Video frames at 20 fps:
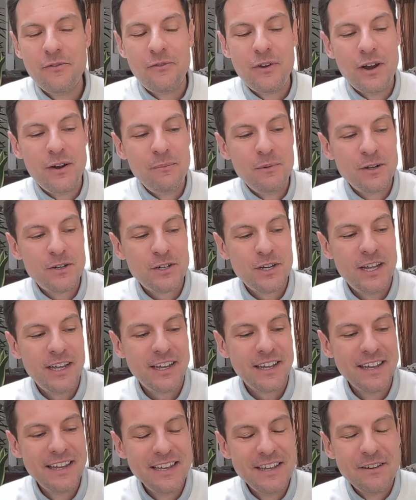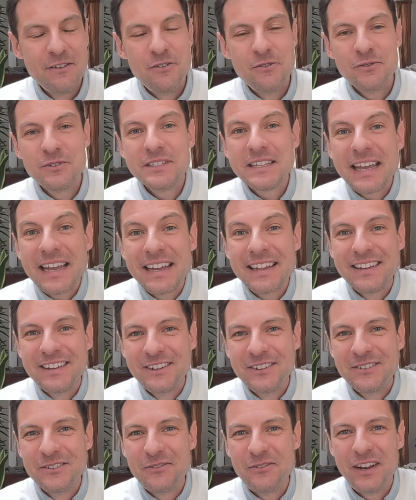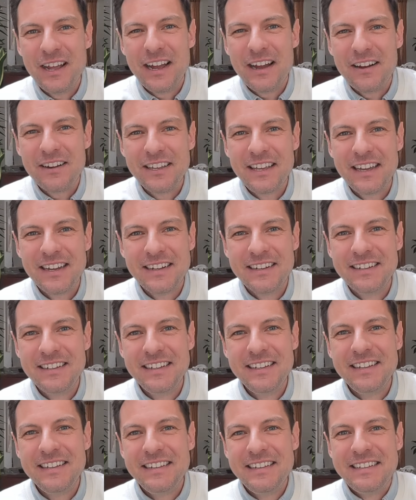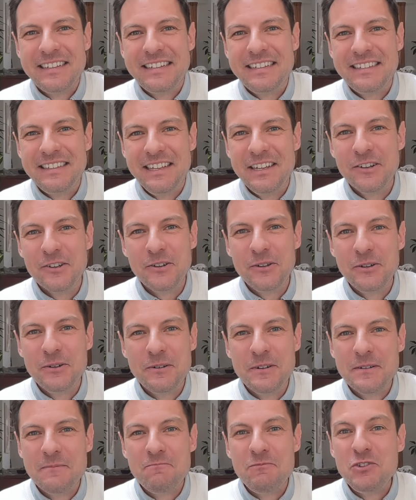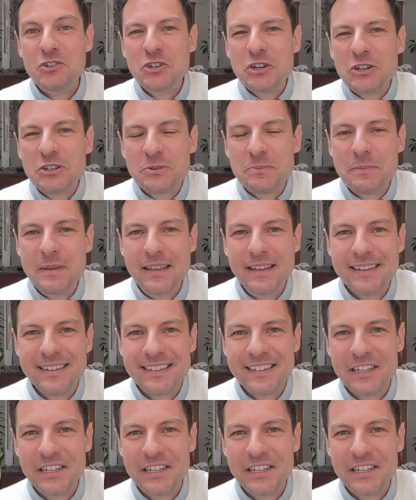very much like you're scared, they're gonna judge me,